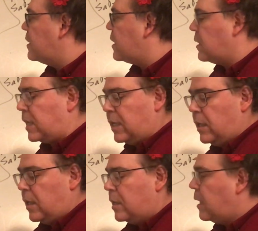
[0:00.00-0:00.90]
is that
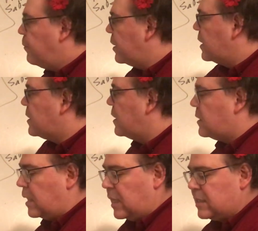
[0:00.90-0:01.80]
they, they put this
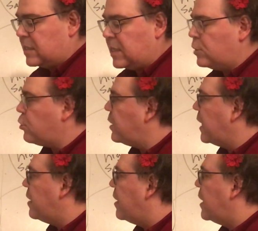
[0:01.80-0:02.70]
as, as a central thing and